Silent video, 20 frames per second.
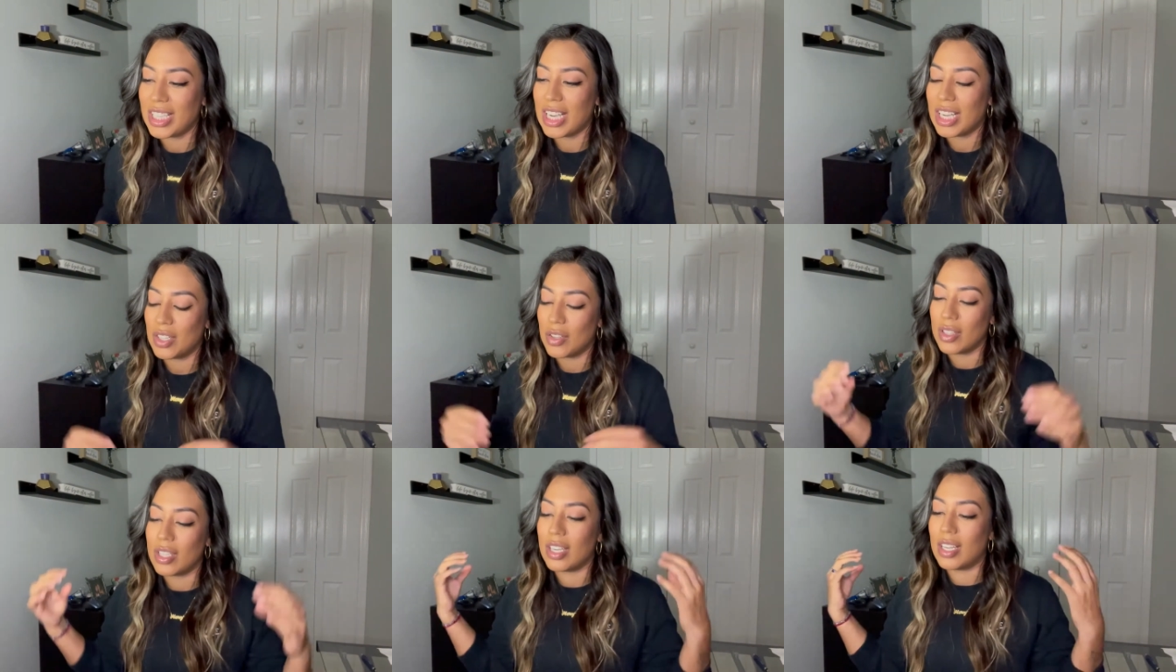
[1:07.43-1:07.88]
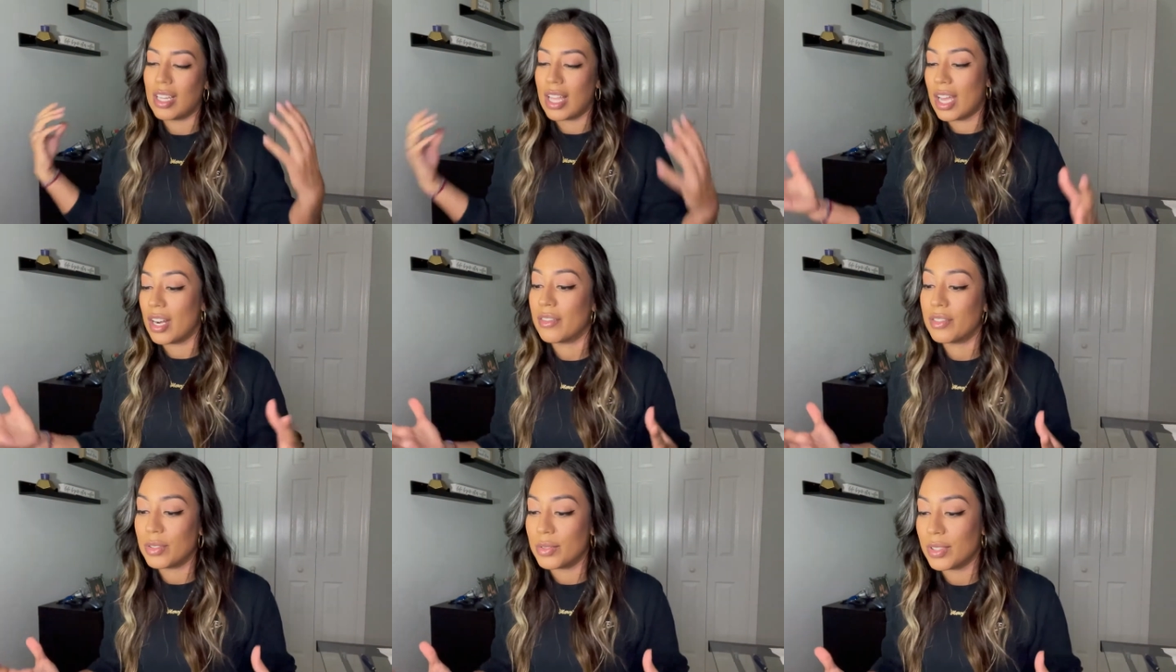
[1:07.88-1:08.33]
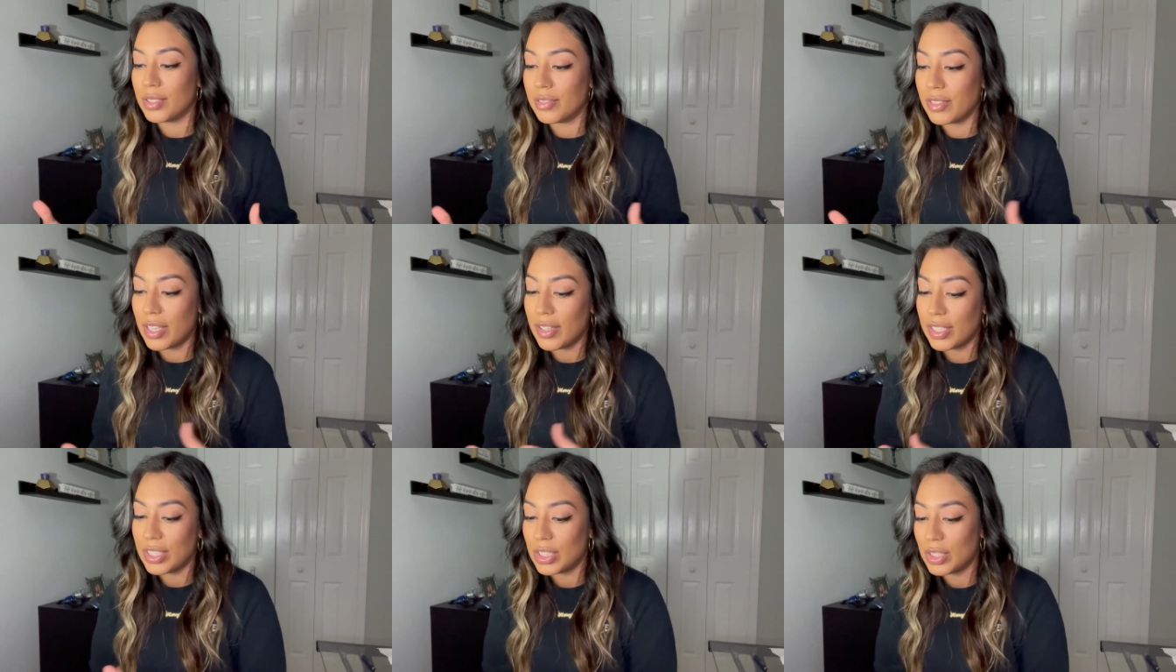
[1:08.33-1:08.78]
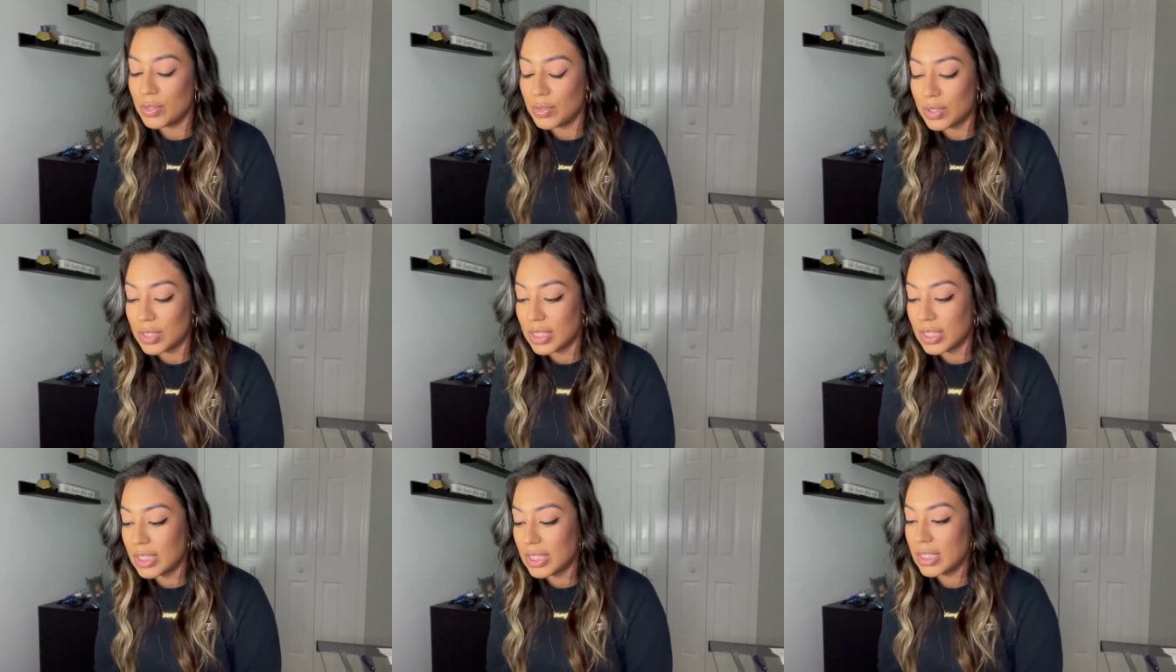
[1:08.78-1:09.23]
I know that a lot of you are very new
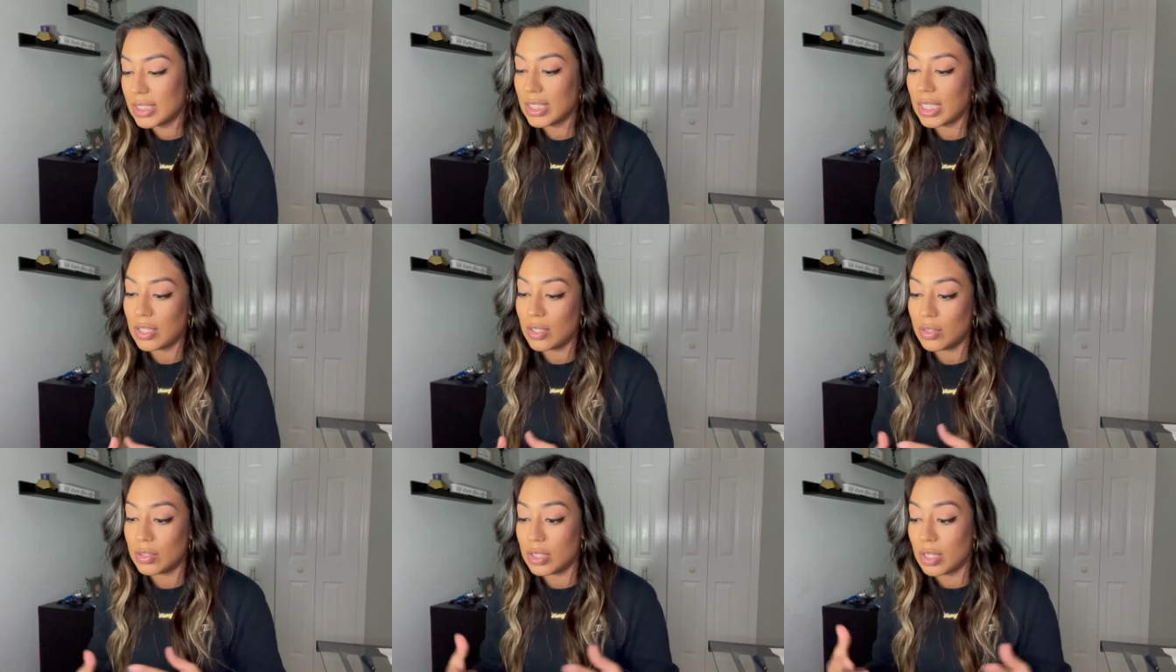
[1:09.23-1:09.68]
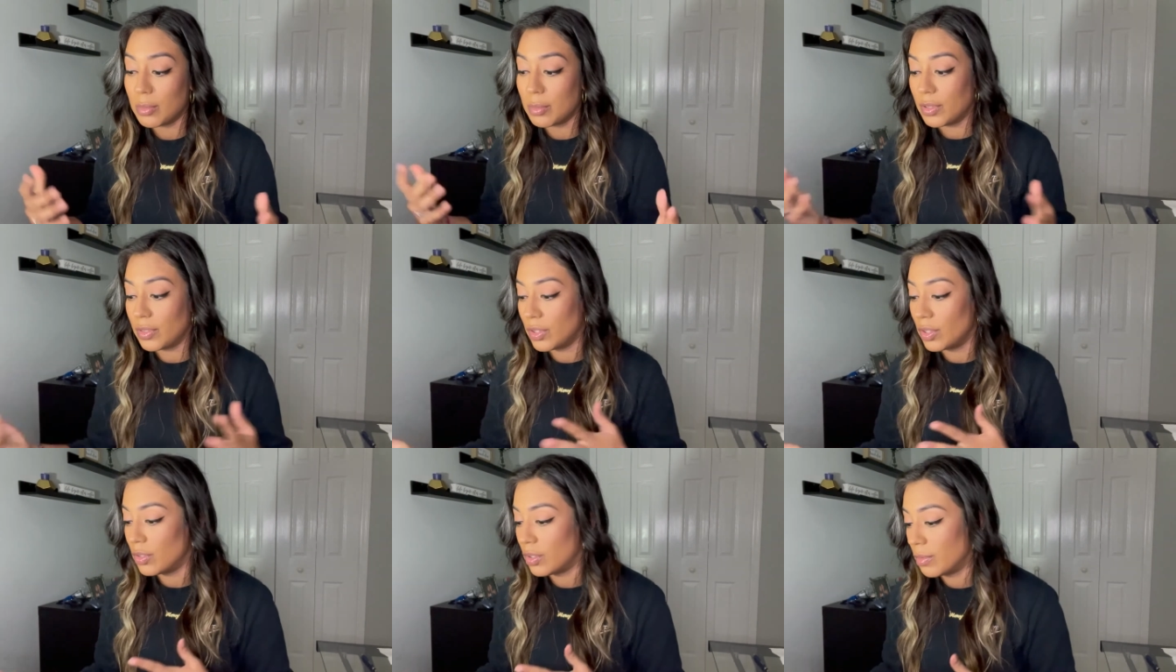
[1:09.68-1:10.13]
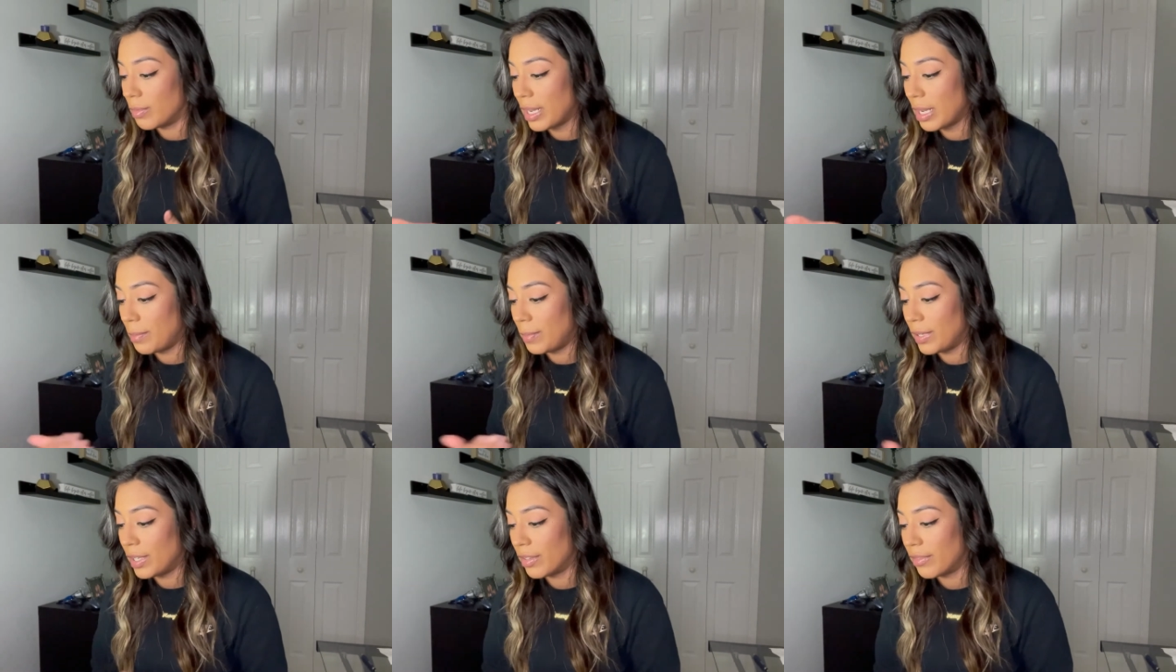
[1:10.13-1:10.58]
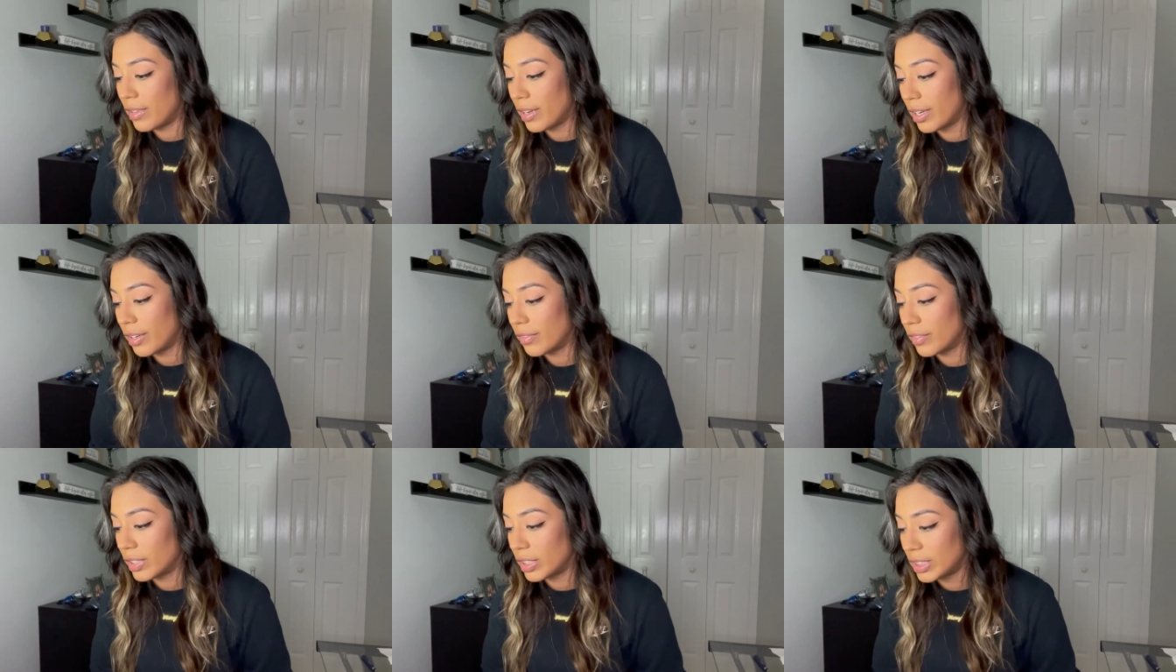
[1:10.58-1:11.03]
to this. I know some of you, it might be your
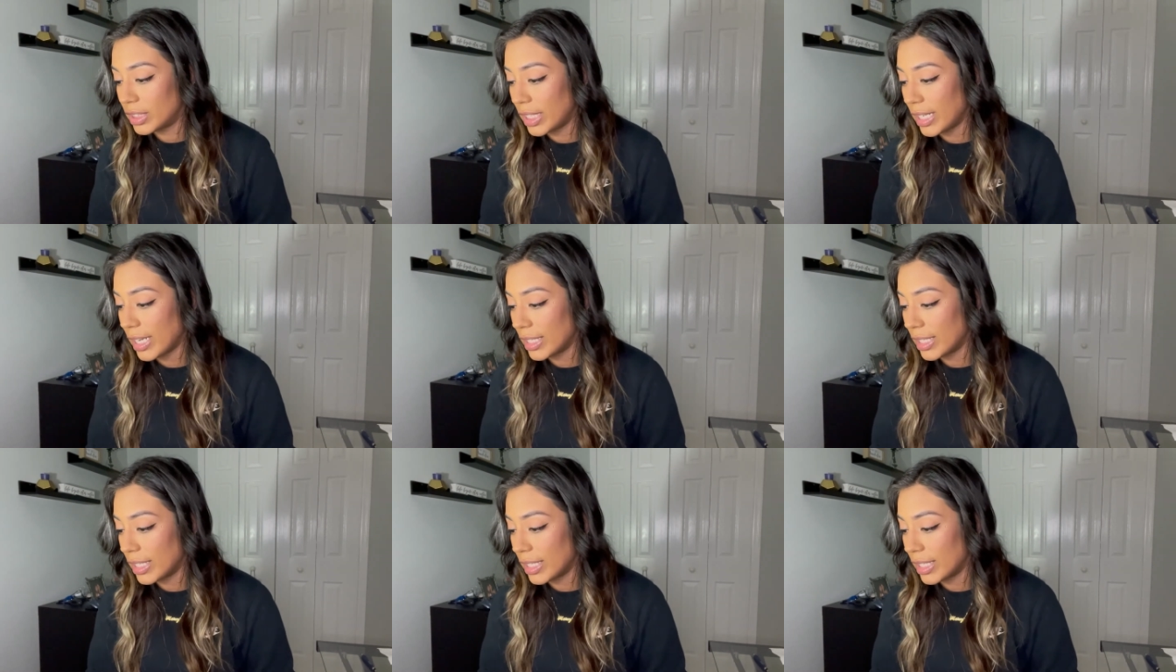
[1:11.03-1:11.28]
very first day.